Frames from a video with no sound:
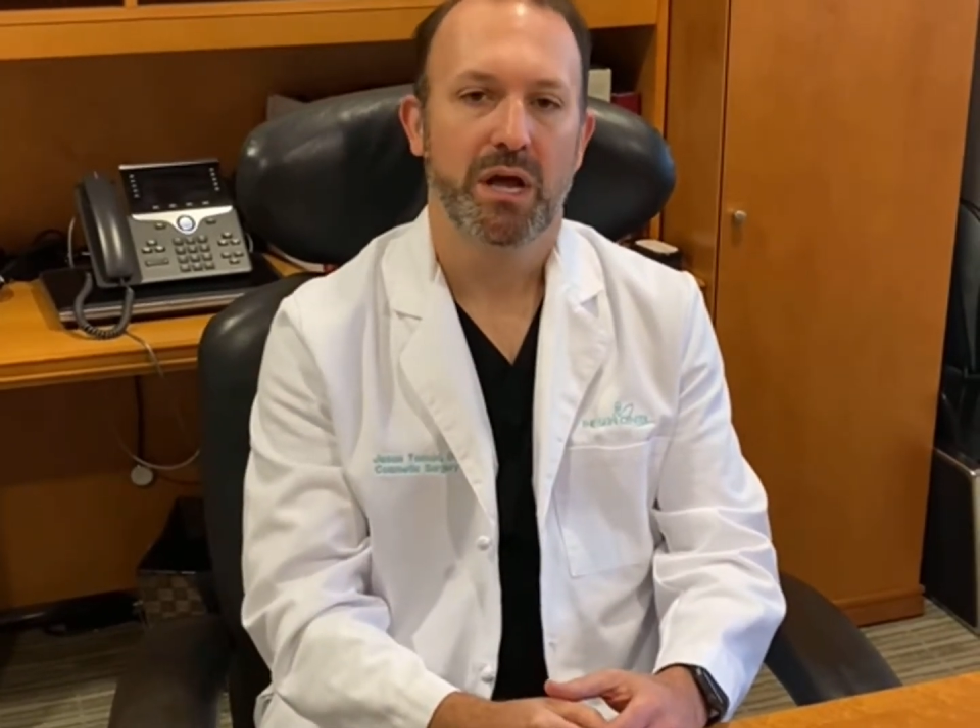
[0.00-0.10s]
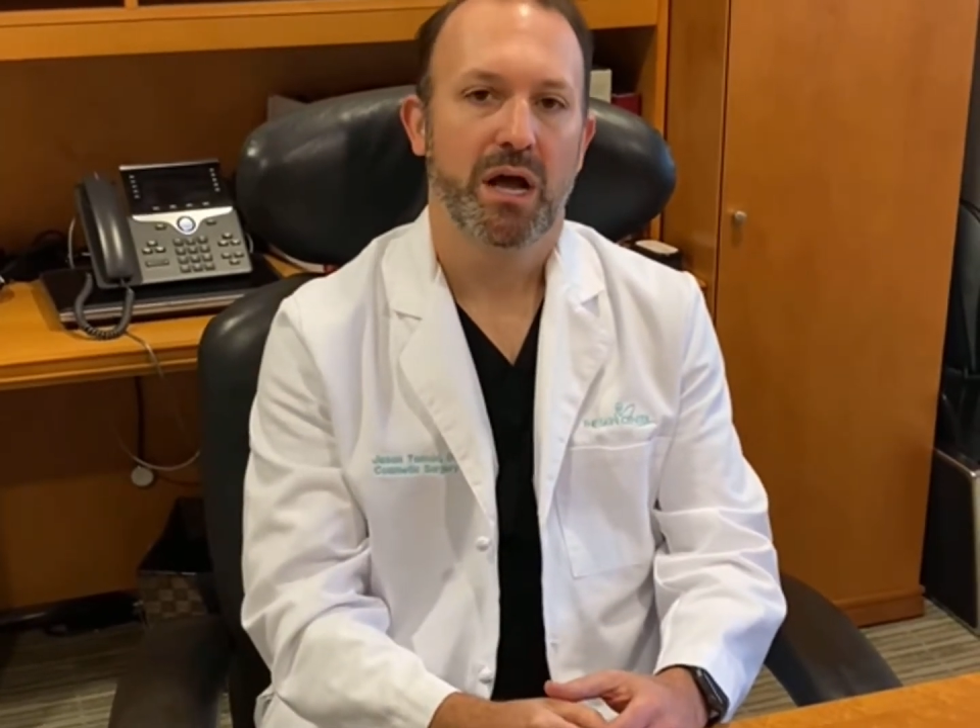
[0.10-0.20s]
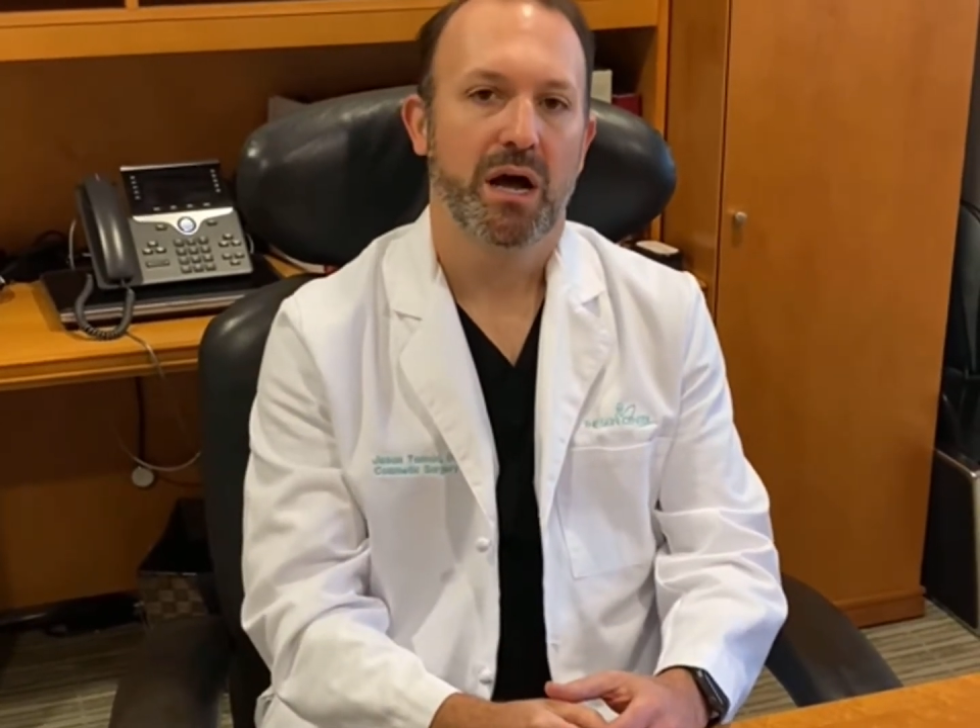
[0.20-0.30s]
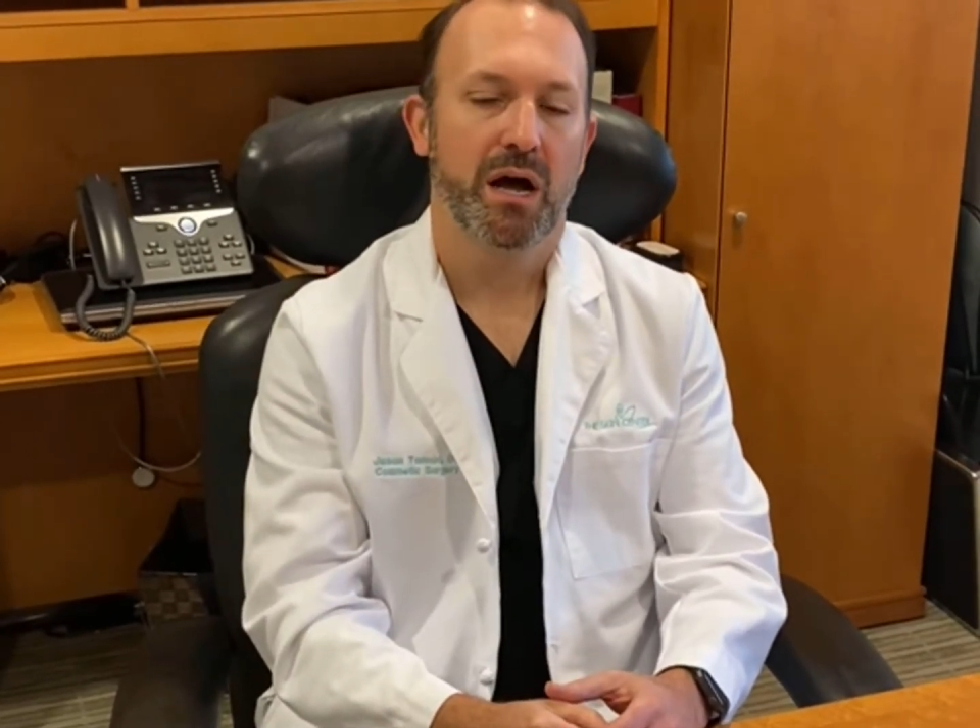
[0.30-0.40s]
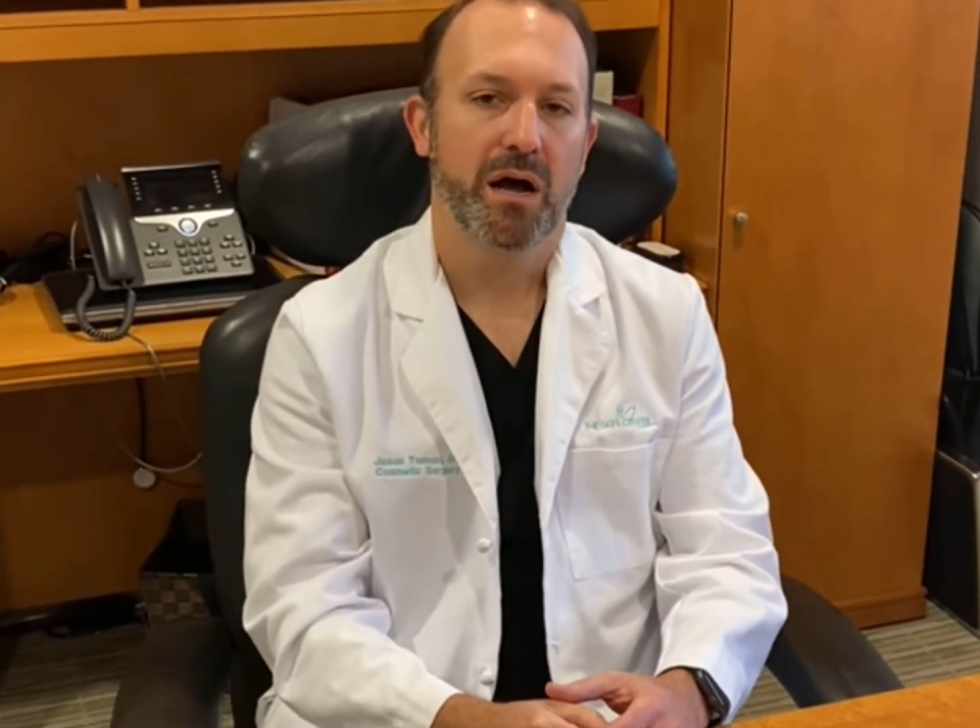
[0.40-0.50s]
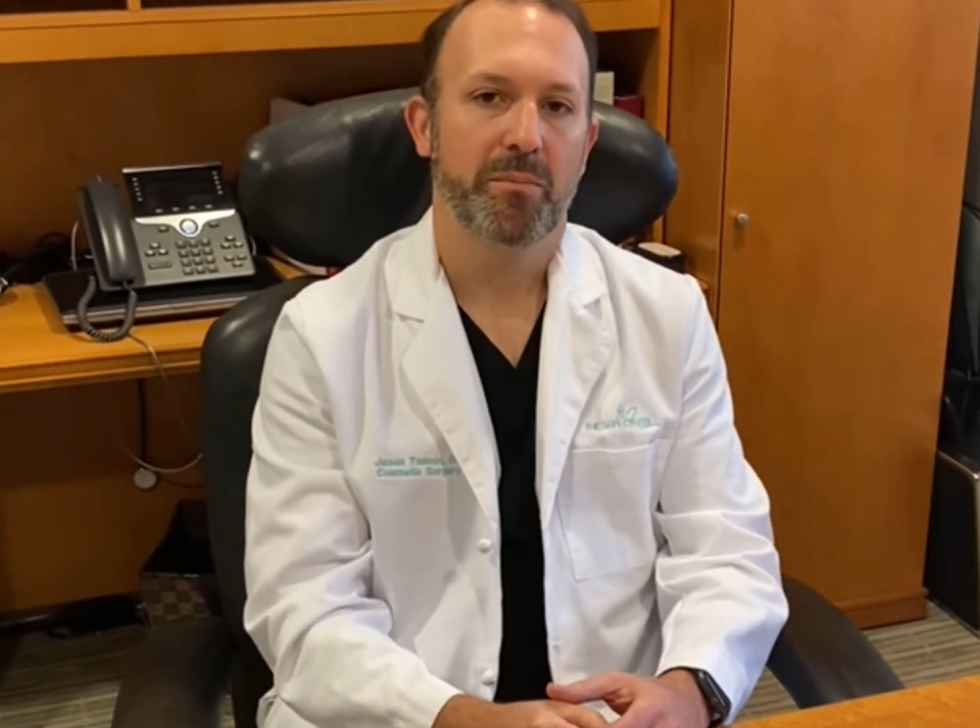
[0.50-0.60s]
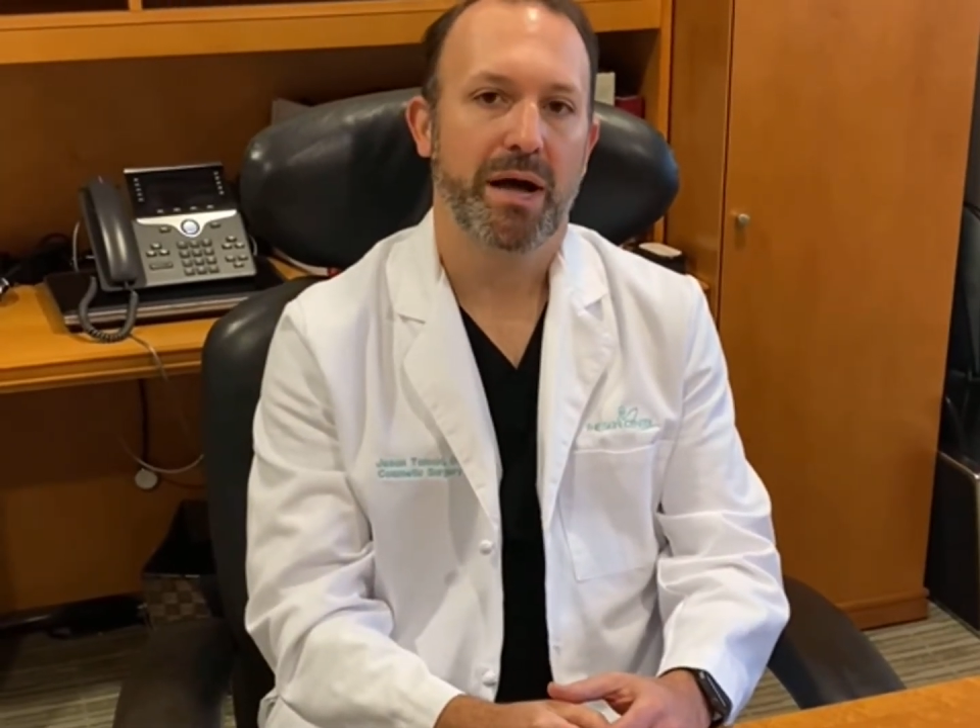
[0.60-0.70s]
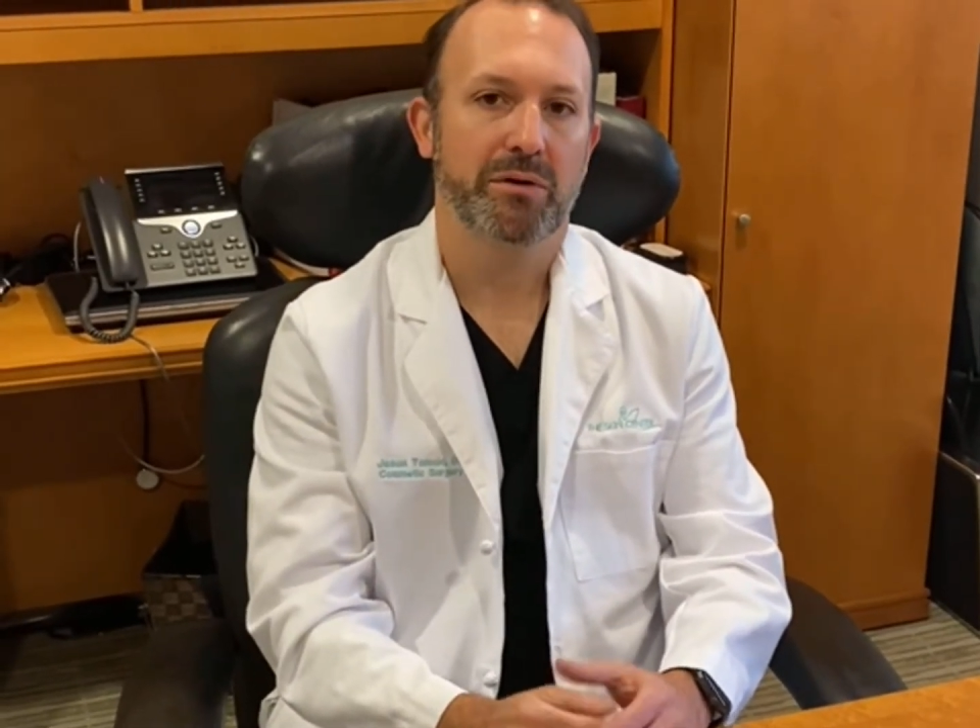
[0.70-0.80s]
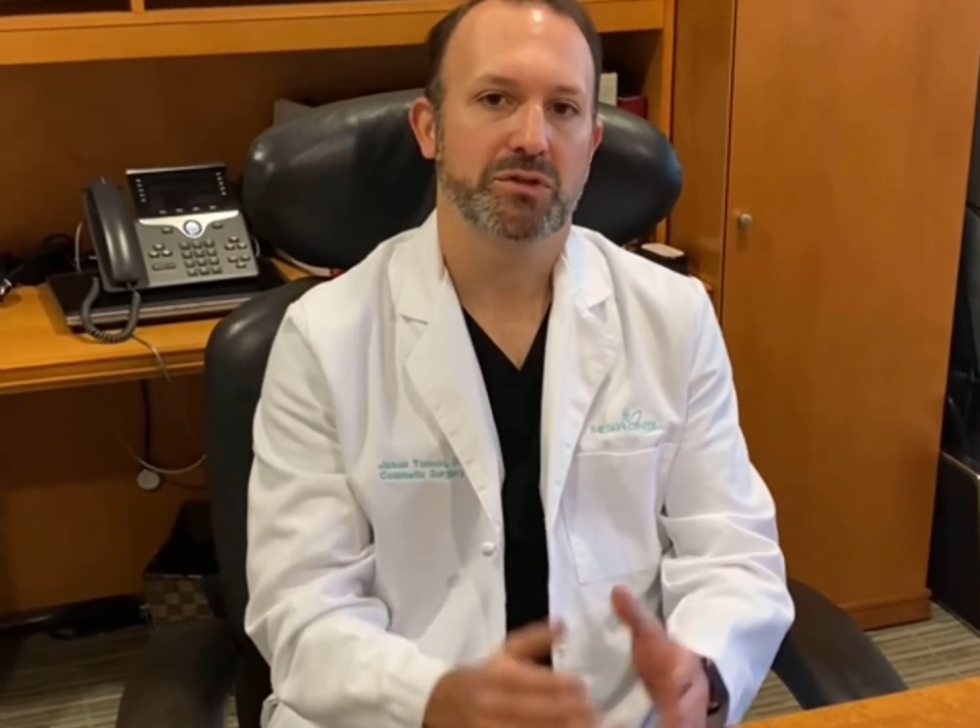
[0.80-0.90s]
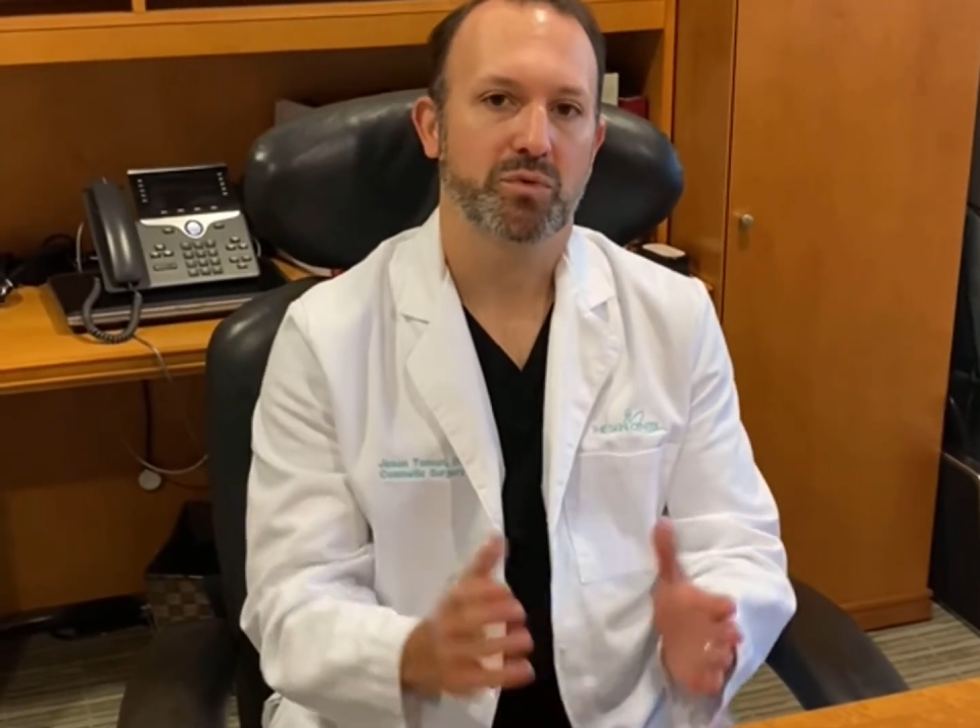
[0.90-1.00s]

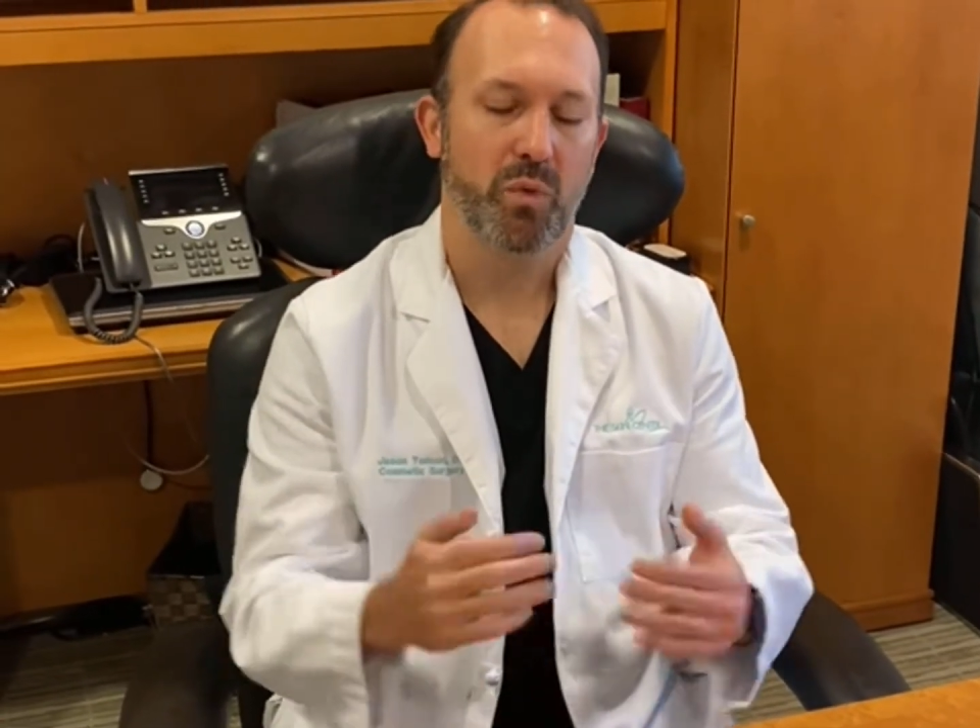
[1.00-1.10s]
about as